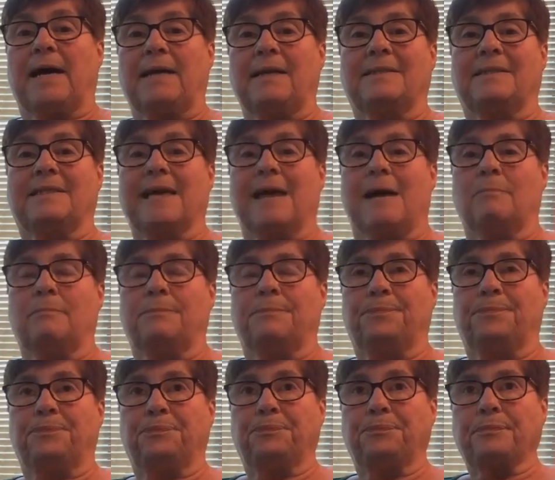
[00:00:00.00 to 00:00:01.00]

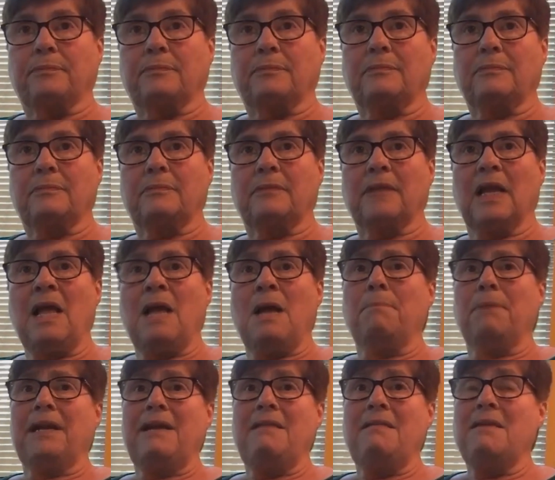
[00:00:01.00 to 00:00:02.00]

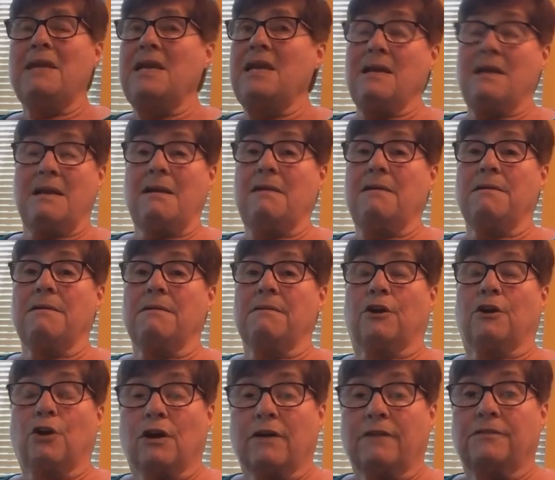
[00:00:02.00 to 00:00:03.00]
But I think
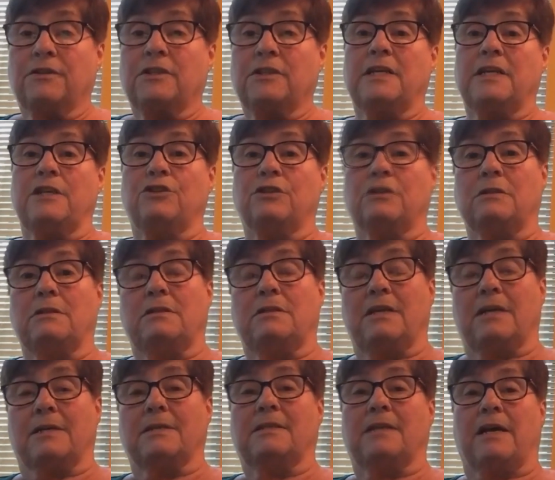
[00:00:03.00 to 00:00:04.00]
the conversation
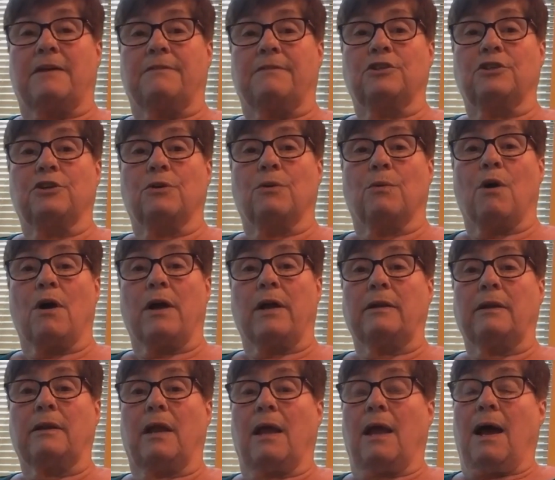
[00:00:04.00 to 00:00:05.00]
does have to go
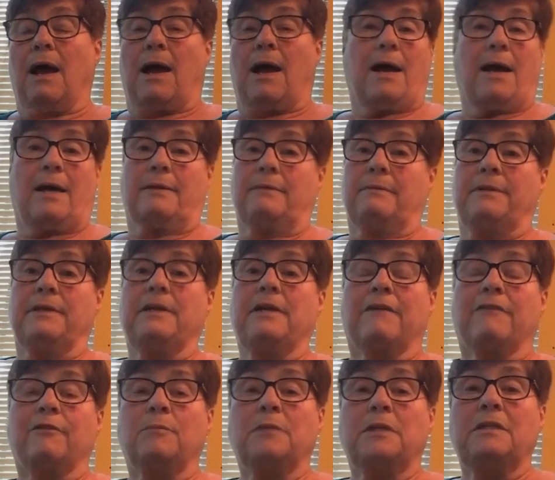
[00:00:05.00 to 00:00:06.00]
on. The
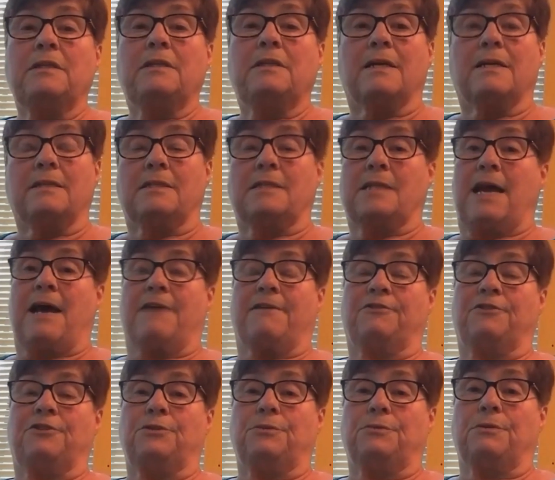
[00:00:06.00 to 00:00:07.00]
government does
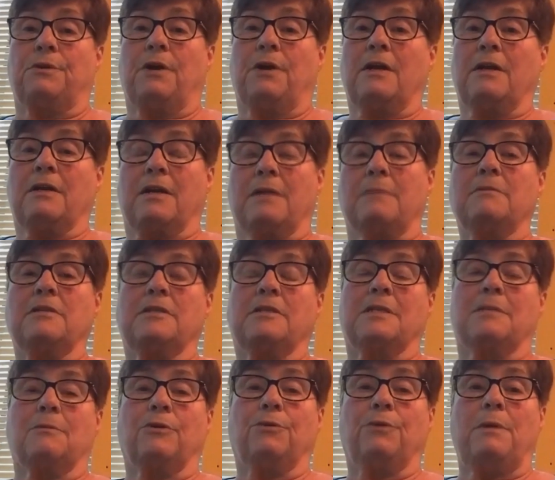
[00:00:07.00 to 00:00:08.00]
have to come to
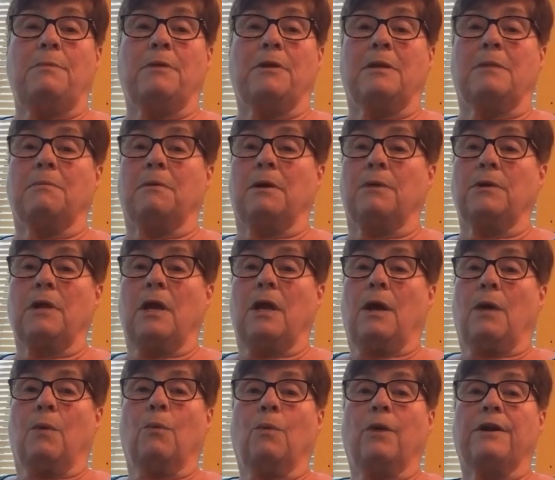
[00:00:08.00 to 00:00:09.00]
some agreement about
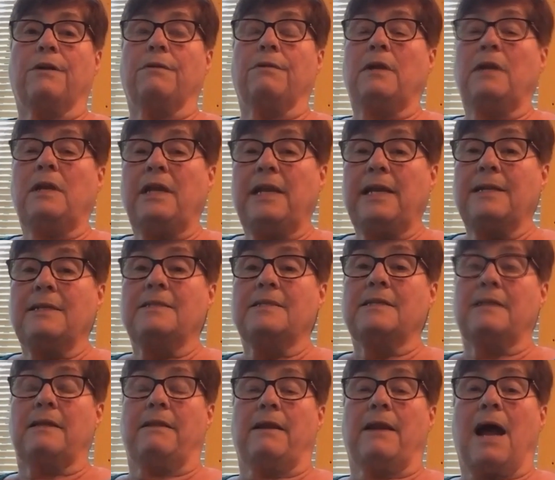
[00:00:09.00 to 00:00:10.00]
what are the
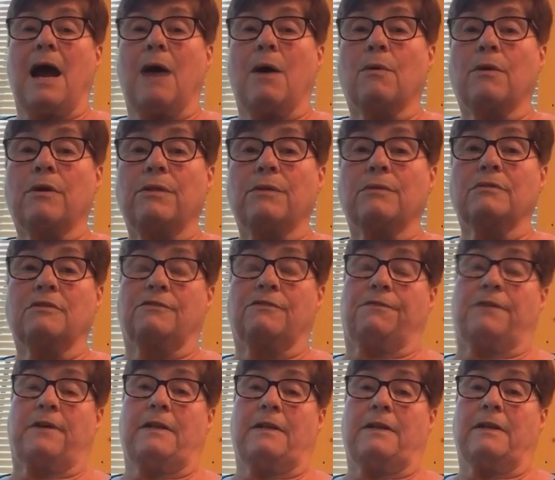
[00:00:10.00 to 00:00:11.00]
needs and then how are those
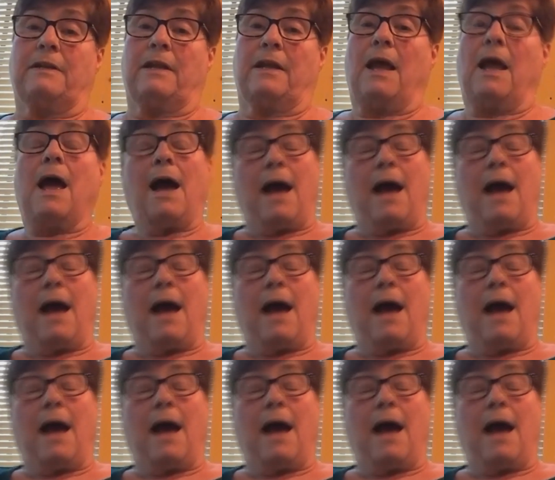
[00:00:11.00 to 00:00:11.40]
funded.